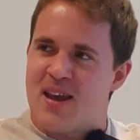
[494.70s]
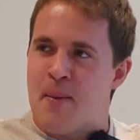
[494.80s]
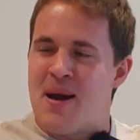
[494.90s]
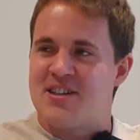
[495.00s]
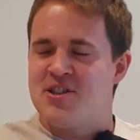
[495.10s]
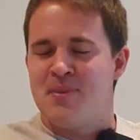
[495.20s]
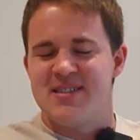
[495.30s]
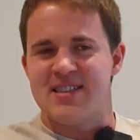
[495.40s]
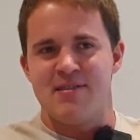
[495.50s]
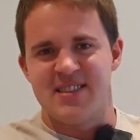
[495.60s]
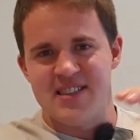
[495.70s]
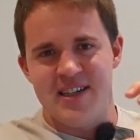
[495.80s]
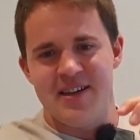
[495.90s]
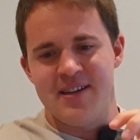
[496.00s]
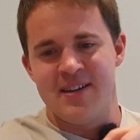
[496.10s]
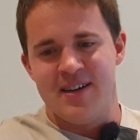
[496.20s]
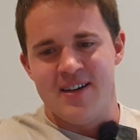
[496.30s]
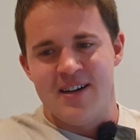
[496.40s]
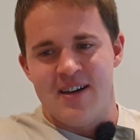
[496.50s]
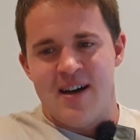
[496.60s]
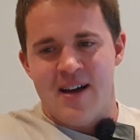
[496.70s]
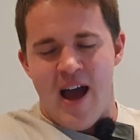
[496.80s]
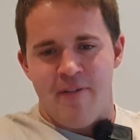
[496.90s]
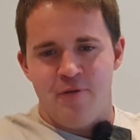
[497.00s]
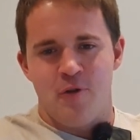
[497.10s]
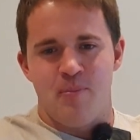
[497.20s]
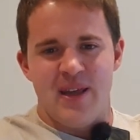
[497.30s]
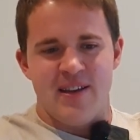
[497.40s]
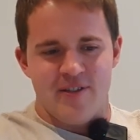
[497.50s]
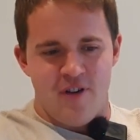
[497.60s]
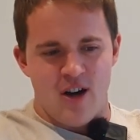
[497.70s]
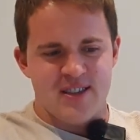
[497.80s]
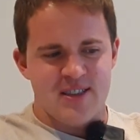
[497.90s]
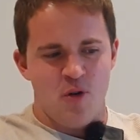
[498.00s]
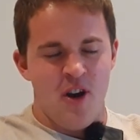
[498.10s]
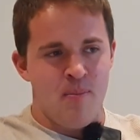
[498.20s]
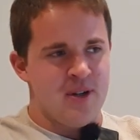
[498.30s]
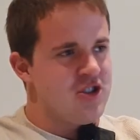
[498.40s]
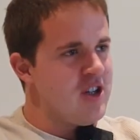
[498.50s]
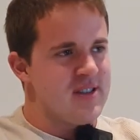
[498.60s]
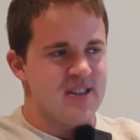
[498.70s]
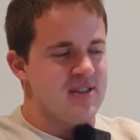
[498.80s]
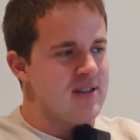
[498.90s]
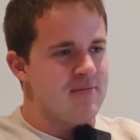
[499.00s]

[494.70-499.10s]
imagine myself seeing Hafthor being the fastest one, but just